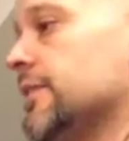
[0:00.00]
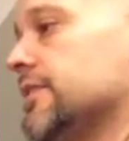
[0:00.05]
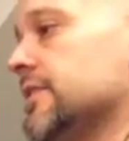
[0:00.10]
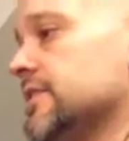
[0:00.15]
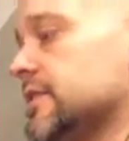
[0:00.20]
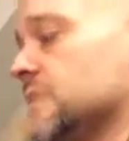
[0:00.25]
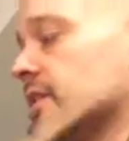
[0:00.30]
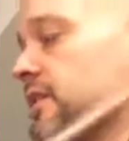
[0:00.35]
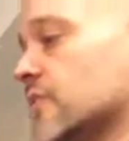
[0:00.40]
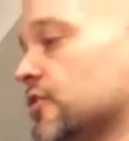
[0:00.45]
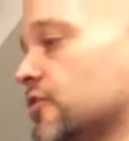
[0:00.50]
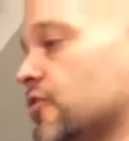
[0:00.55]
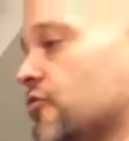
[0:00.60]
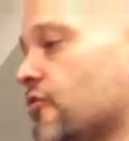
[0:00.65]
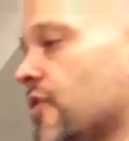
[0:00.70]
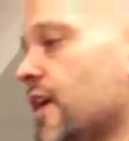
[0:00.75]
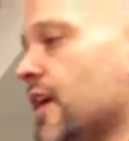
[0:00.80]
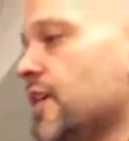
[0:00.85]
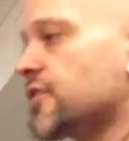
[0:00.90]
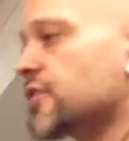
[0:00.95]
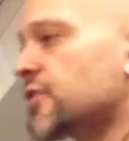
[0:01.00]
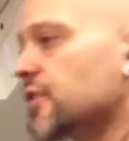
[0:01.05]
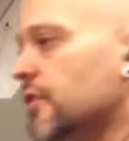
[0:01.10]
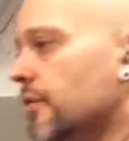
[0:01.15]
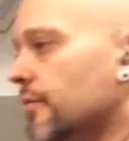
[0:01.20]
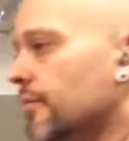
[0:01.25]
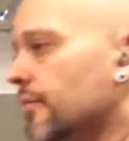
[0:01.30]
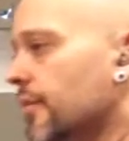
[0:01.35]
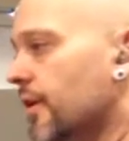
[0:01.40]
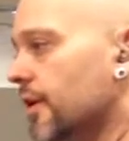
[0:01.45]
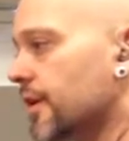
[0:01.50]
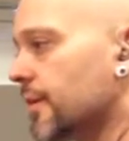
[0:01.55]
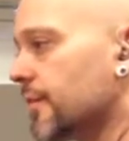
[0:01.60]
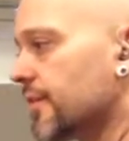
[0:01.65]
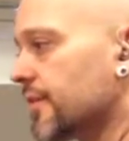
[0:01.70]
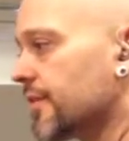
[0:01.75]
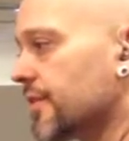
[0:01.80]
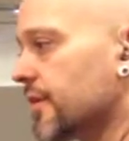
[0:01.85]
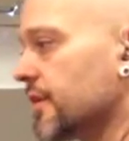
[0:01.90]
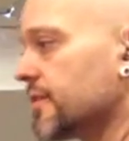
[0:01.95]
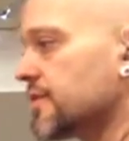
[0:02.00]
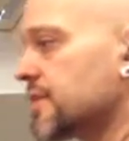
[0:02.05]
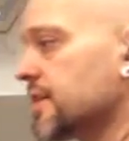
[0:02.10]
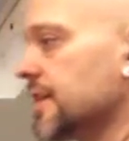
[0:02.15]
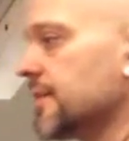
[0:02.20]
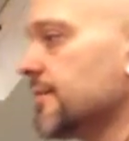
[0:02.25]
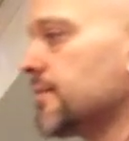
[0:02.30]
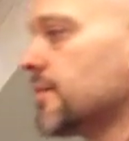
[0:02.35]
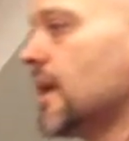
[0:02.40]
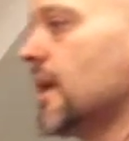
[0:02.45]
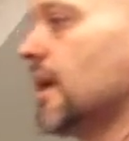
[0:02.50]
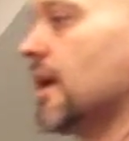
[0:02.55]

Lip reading: There's a little crash on bar number 13,